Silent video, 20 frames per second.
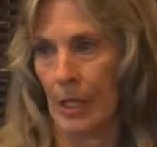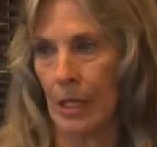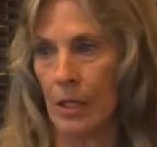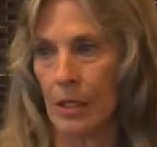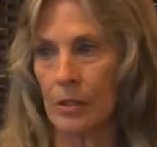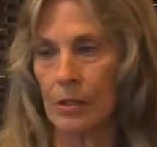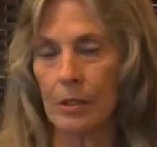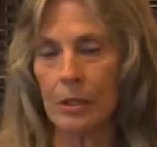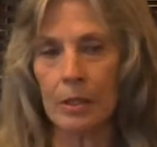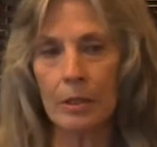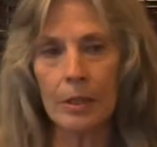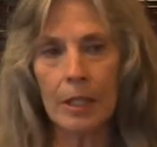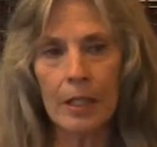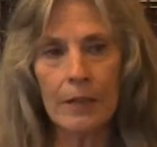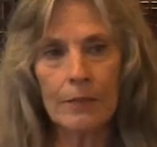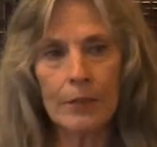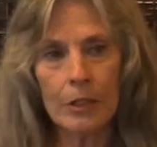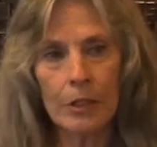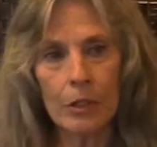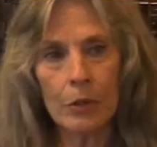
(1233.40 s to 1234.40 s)
So the
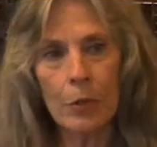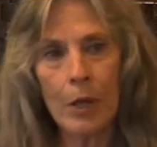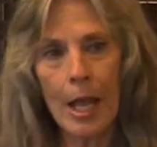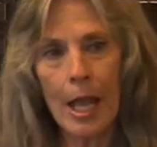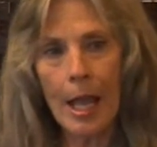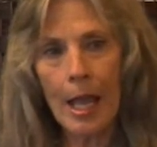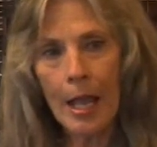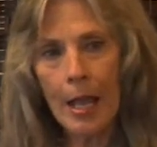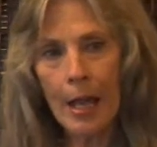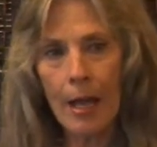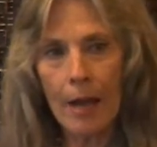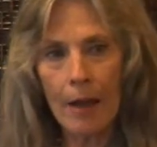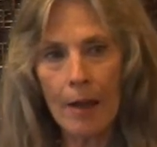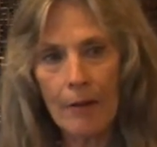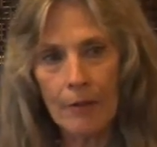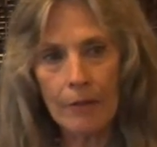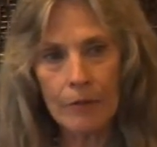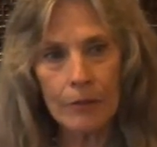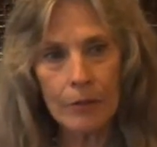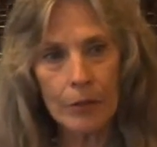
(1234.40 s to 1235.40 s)
love that you
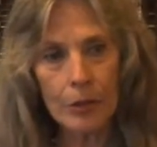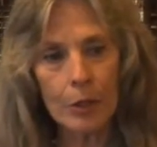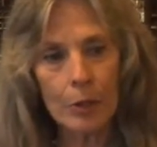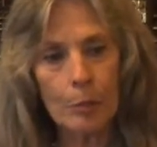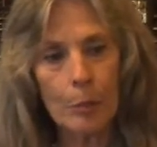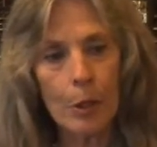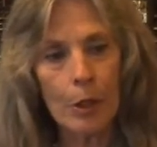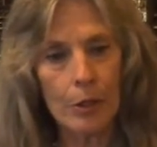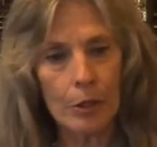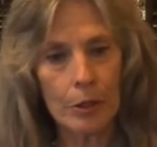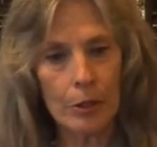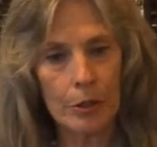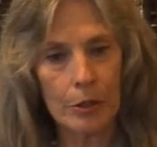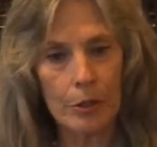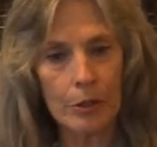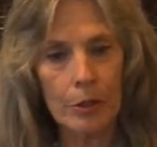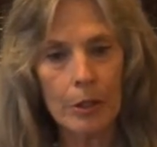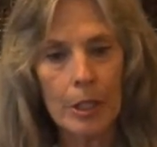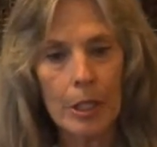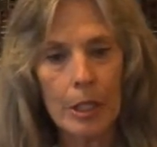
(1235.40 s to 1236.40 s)
have for your
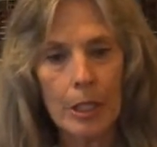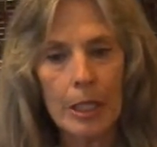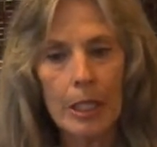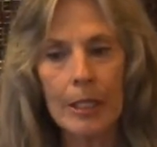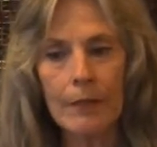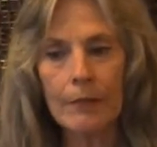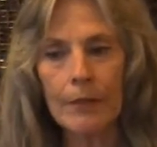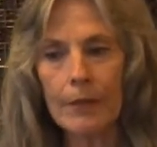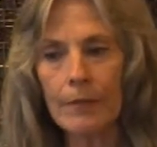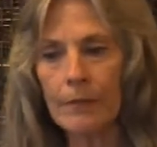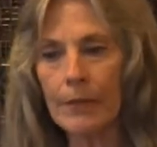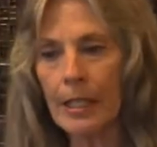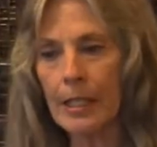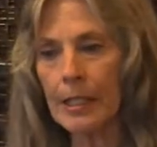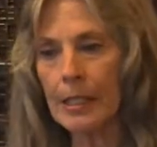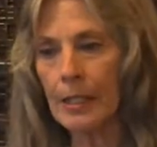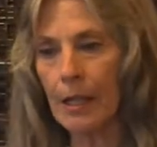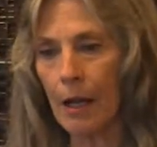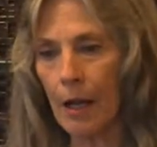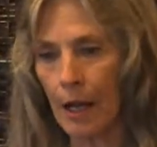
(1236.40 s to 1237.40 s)
partner, even if they
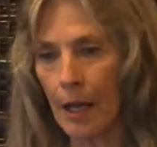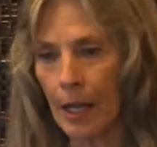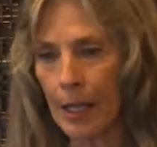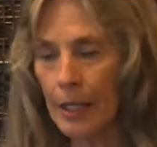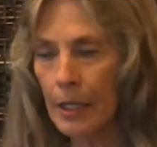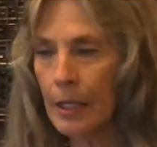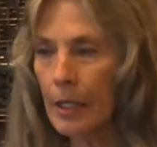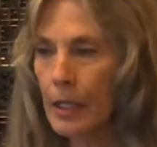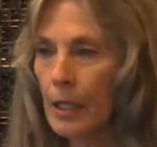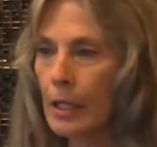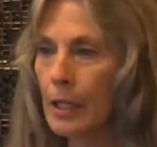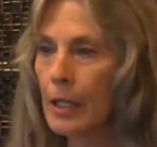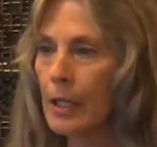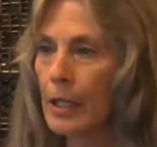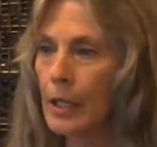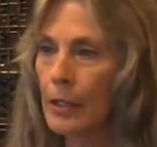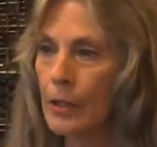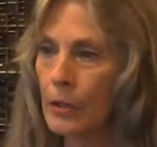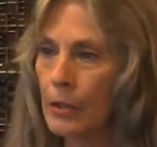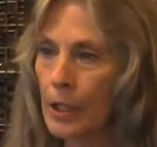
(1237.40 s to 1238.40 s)
die,
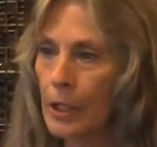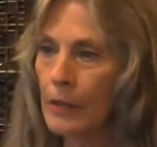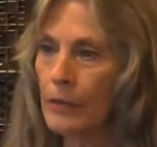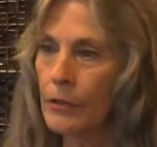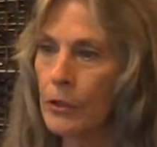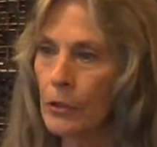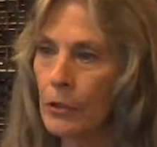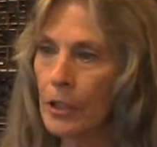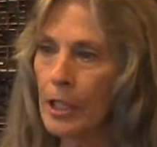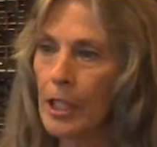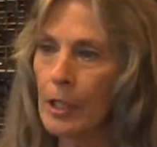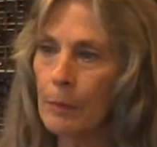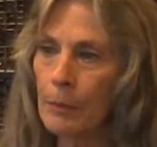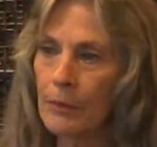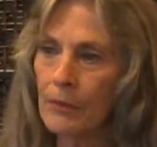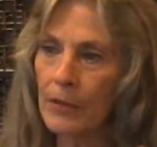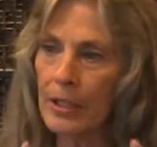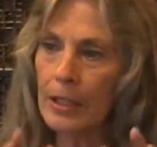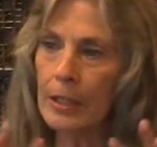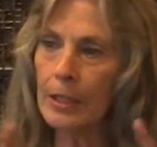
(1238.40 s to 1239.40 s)
you, if you keep
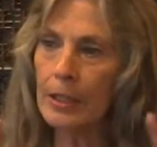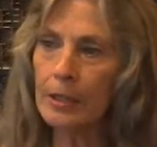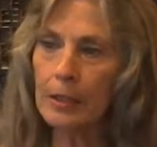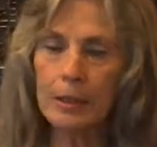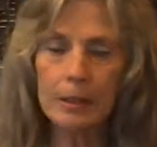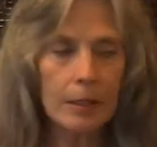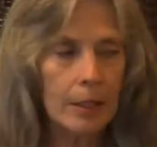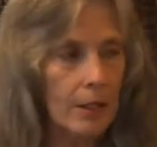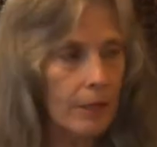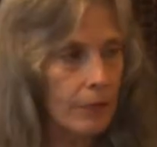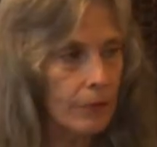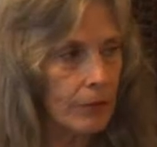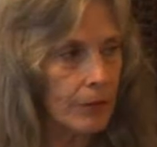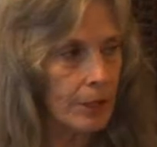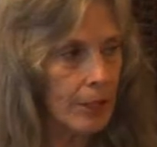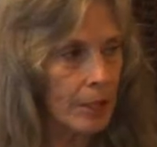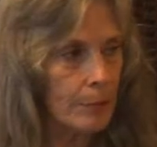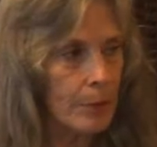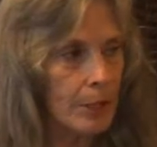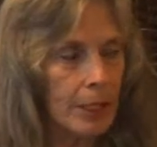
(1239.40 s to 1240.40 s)
feeling the love for
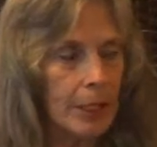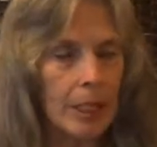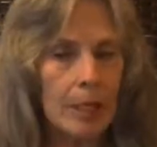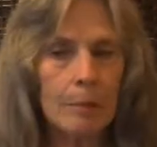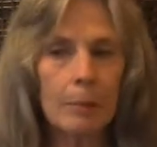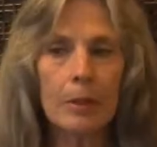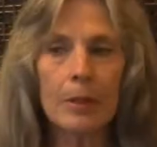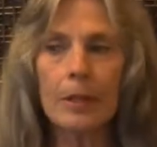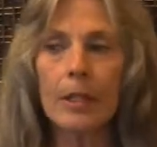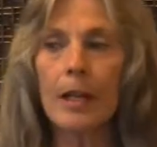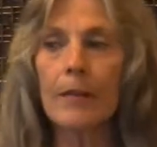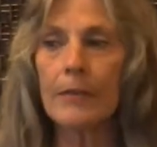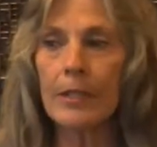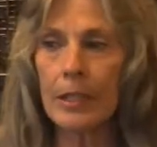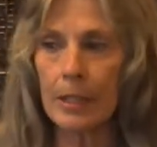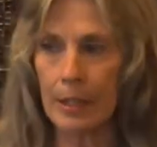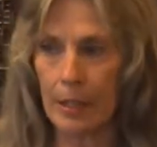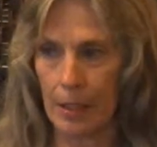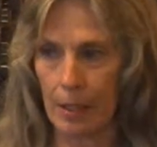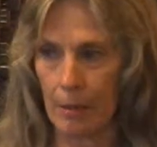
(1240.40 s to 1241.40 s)
them and keep
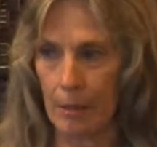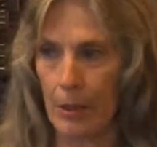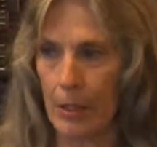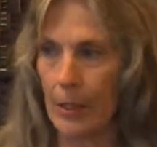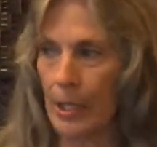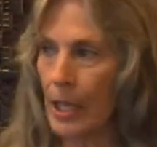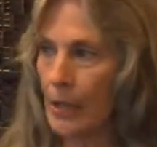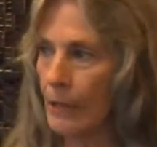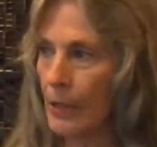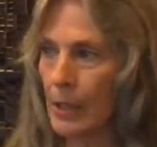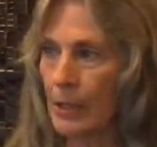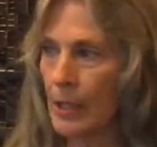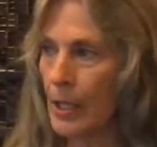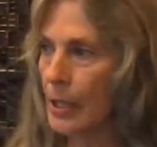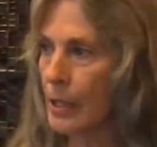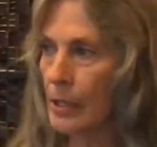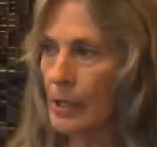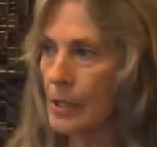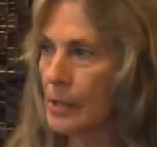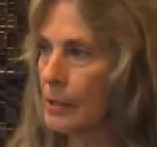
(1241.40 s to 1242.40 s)
loving them with
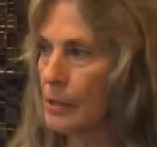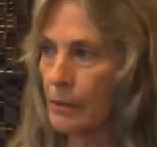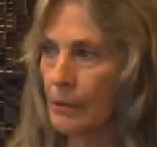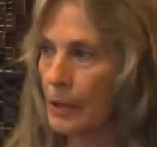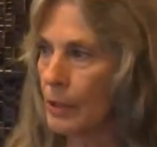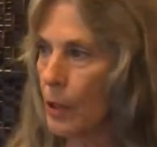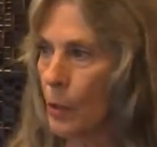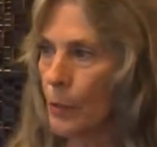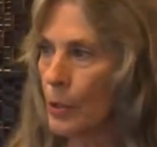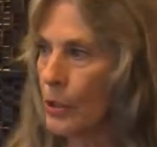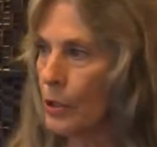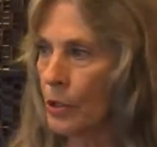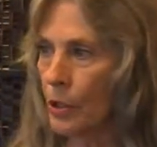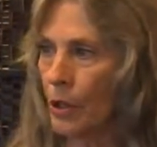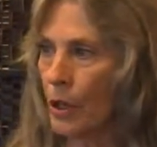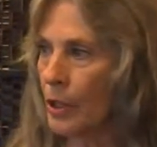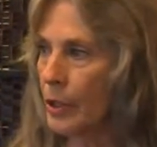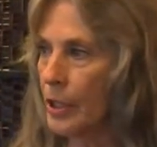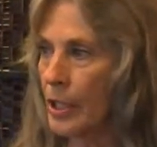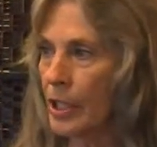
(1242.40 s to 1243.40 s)
everything, and open your
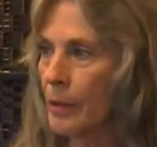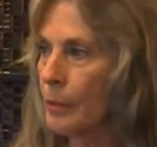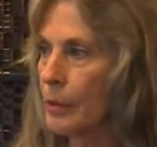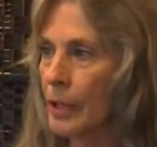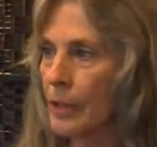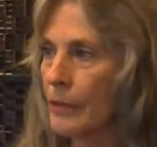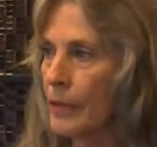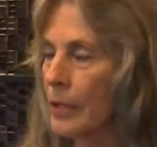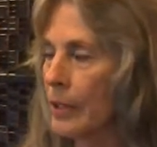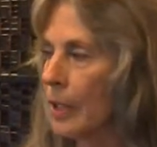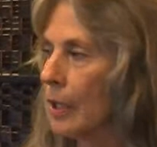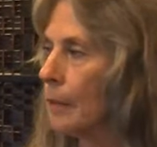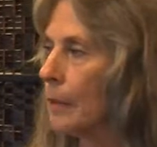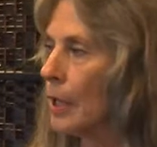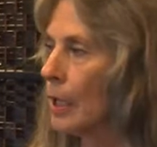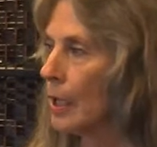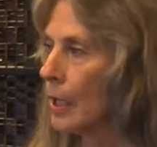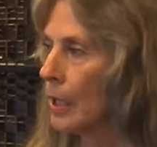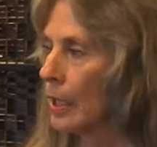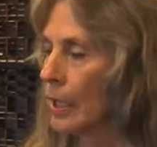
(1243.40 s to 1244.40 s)
heart and keep loving them,
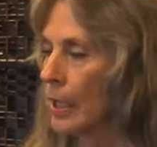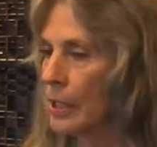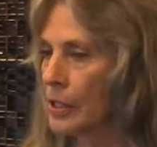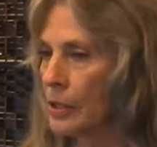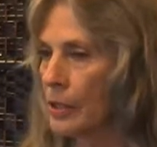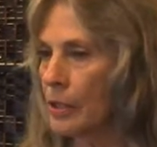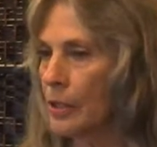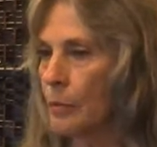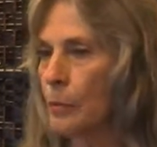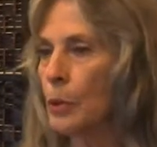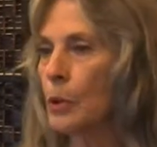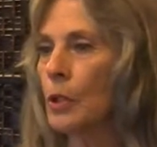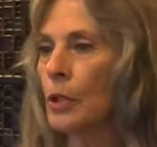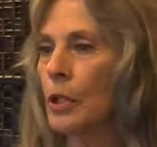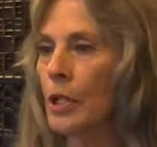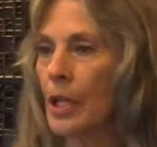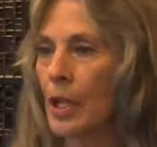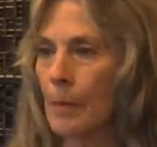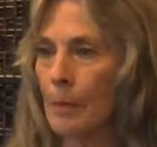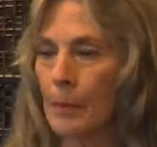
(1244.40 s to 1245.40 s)
it's going to pull
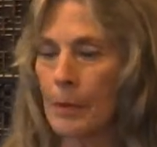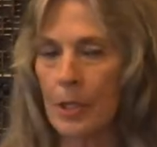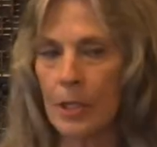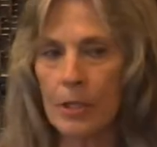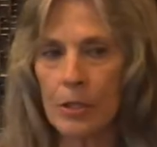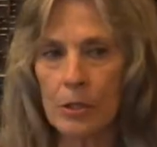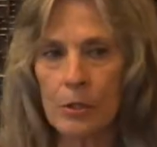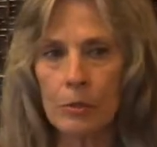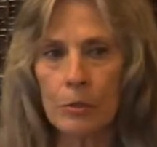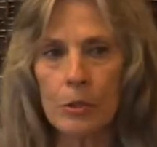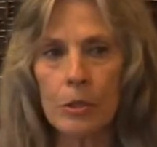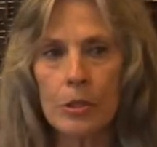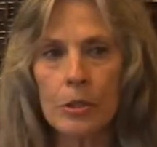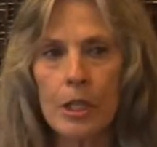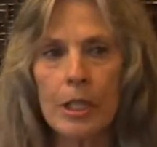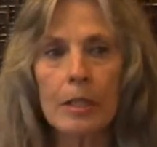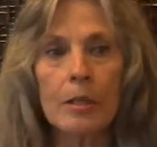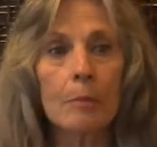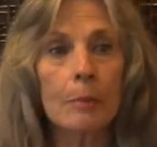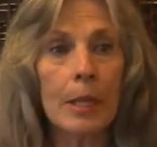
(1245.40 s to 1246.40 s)
up
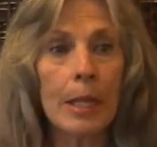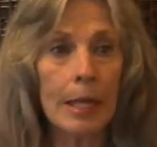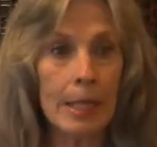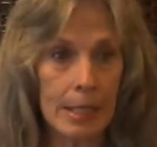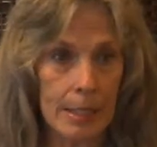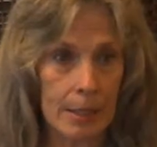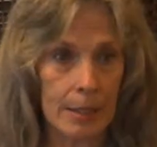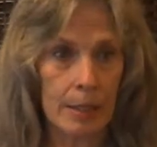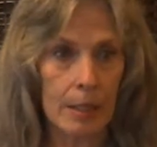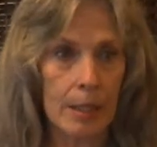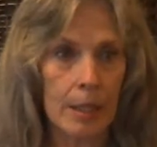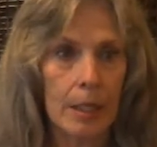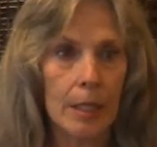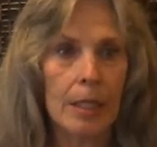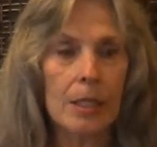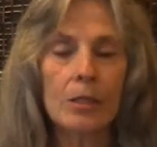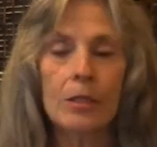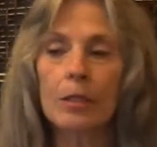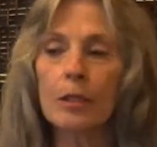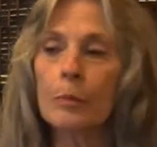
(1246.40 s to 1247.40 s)
excruciating pain.
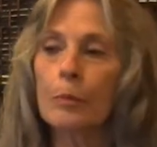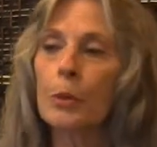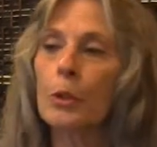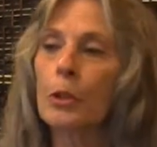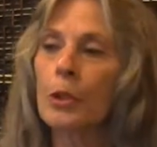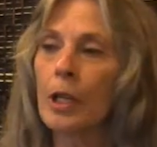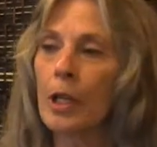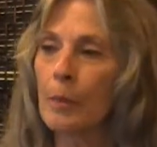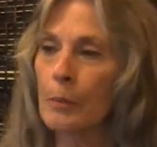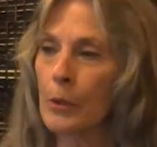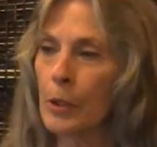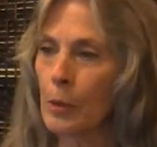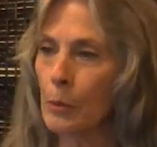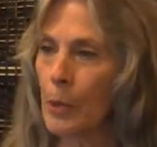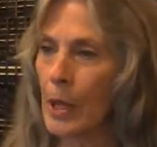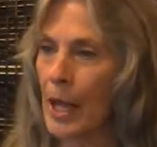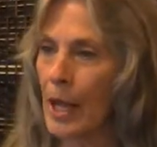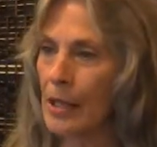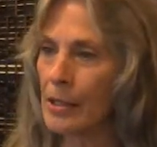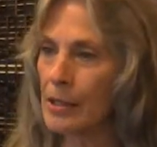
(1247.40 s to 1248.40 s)
It's going to pull up your
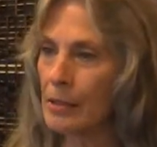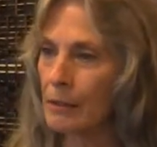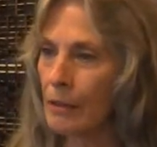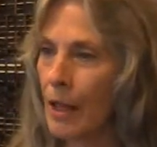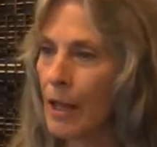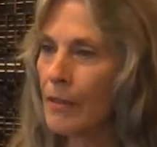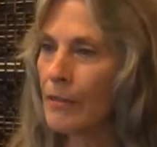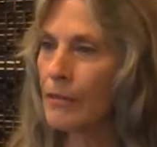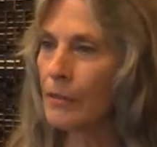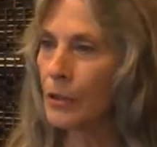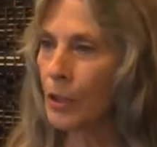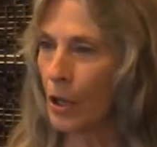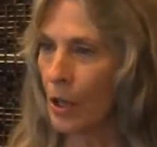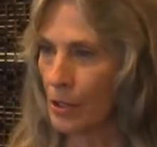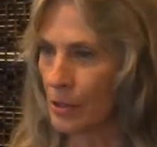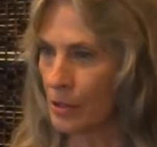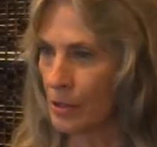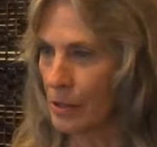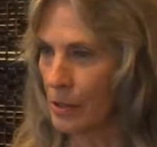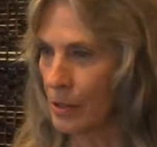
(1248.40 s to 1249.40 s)
past life
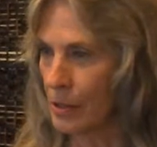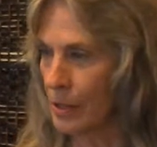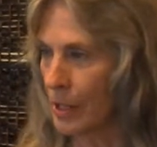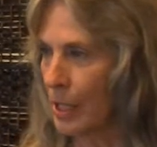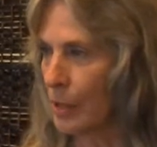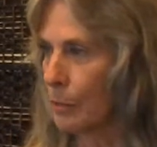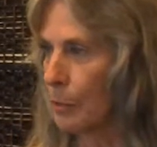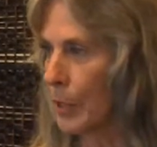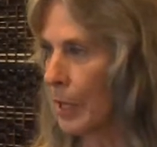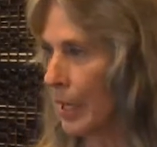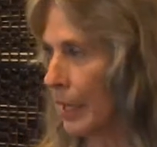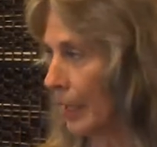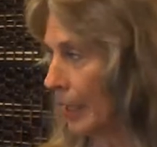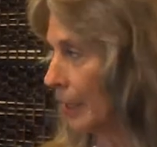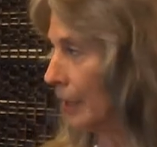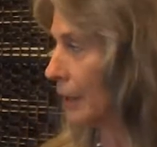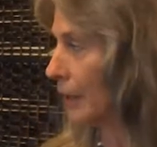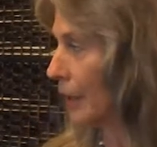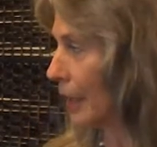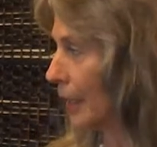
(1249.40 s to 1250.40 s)
losses and
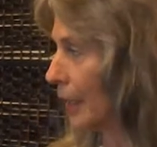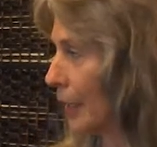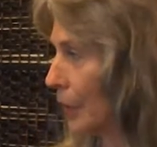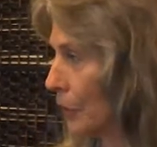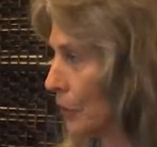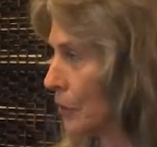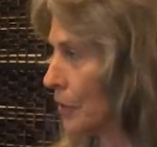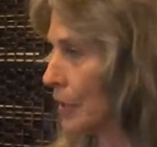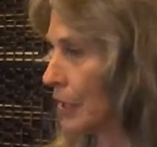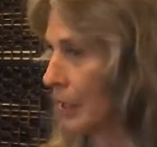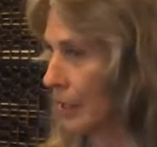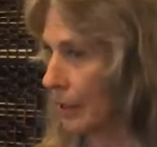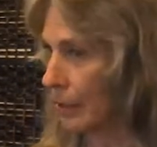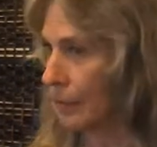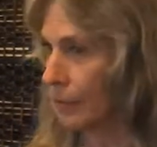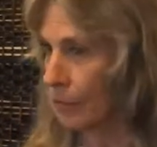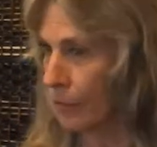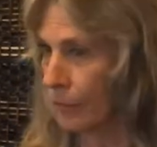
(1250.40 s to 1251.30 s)
pain. I guarantee it.